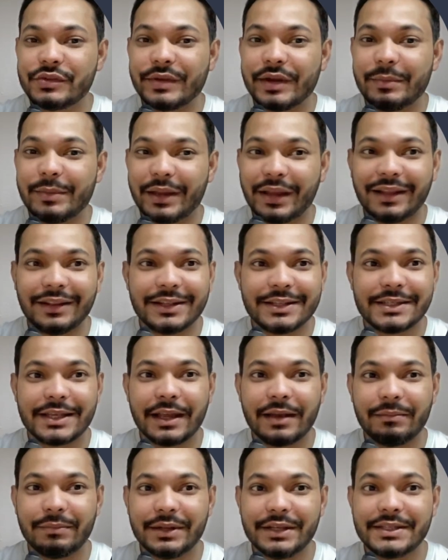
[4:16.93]
we are making this
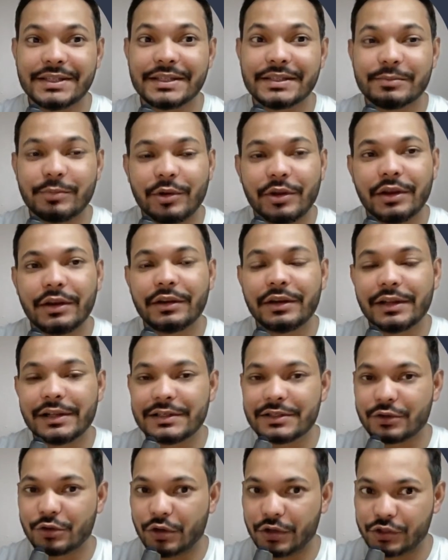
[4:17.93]
campaign is
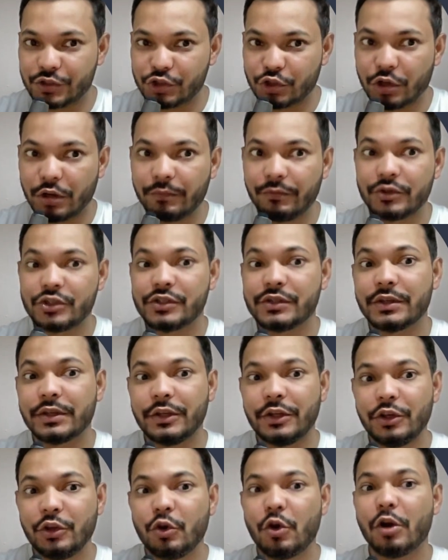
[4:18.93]
springtails.shop, which is an
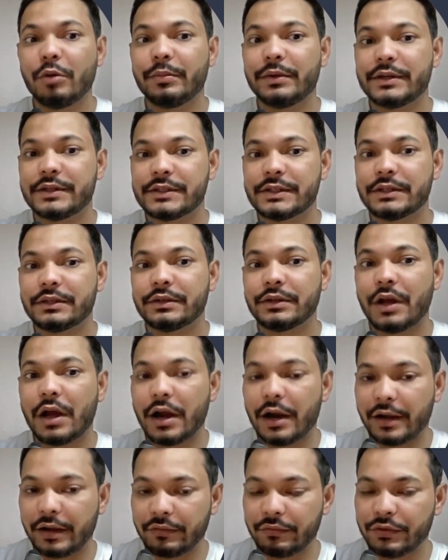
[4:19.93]
e-commerce
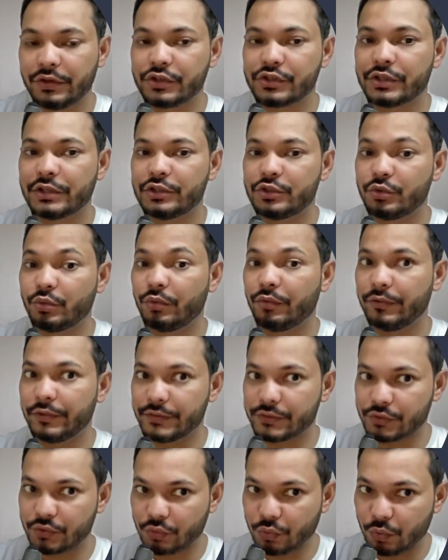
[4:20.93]
artificial jewelry
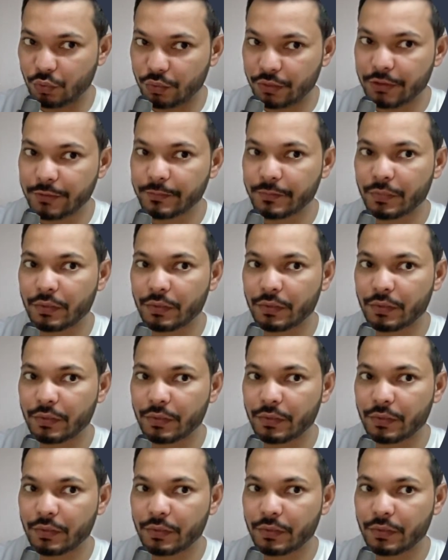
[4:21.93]
store.